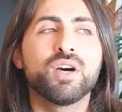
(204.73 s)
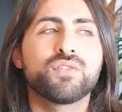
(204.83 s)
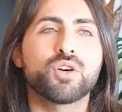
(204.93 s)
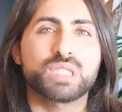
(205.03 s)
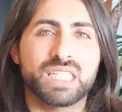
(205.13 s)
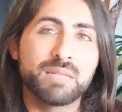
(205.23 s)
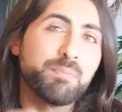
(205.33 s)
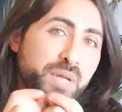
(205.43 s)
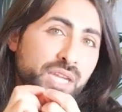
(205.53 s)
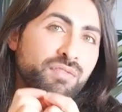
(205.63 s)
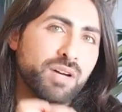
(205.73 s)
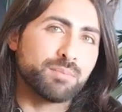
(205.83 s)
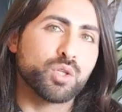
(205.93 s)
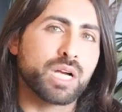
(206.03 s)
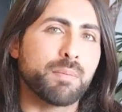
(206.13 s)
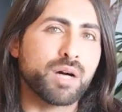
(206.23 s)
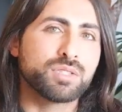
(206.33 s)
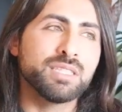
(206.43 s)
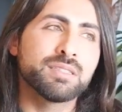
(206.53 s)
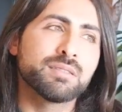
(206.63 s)
Of course, in brief, I'll talk
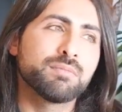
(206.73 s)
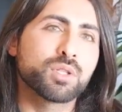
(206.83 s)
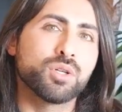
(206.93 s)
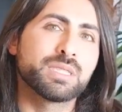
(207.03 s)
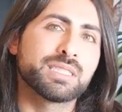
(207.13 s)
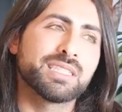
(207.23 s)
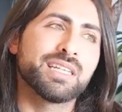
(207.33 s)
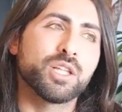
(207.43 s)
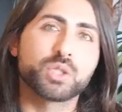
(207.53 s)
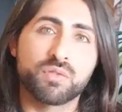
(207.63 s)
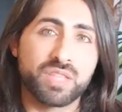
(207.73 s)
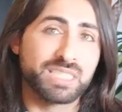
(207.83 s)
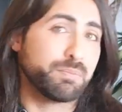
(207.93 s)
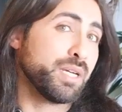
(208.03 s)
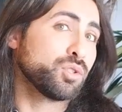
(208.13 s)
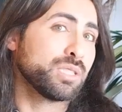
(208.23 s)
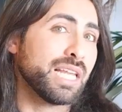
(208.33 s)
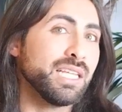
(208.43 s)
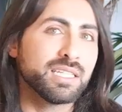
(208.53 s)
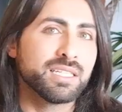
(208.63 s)
about it because lots of things
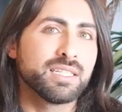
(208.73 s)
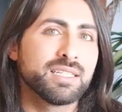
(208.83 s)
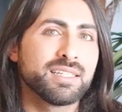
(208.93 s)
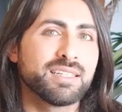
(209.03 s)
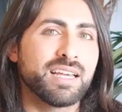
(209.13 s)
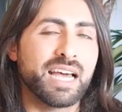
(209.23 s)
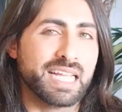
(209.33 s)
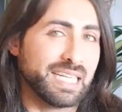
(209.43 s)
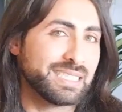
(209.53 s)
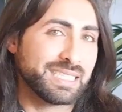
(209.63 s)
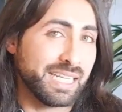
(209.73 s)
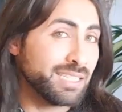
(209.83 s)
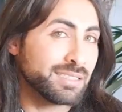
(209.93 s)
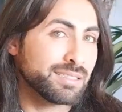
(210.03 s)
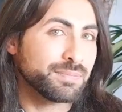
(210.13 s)
personally. I cannot say it.